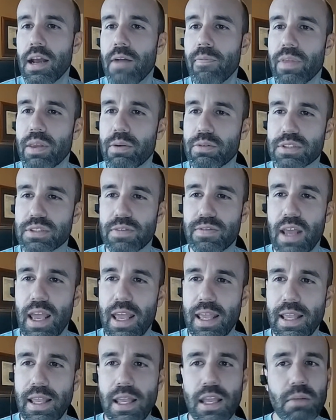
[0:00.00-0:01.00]
He was left
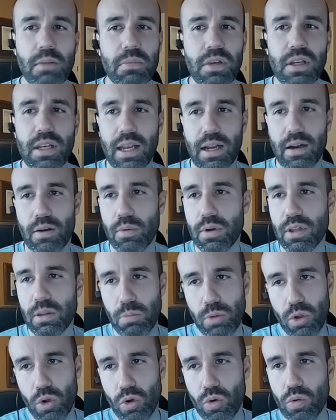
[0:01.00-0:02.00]
hanging in midair, while the
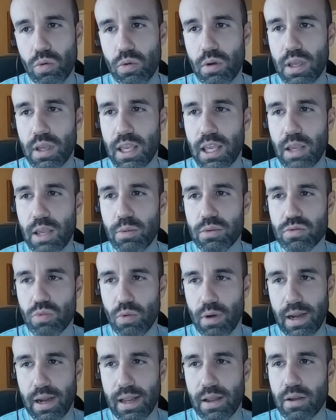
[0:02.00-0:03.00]
mule he was
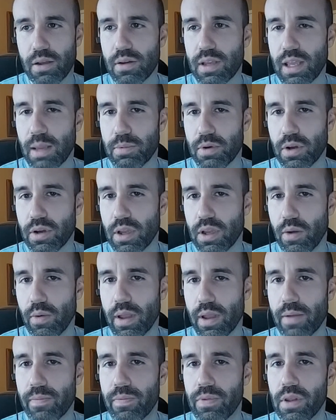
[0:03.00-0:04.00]
riding kept on
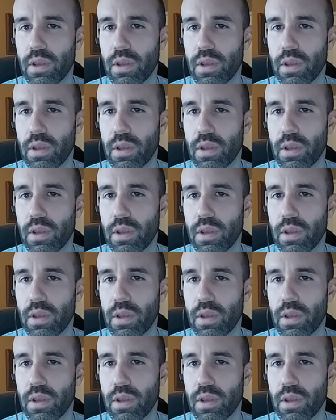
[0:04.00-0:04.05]
going.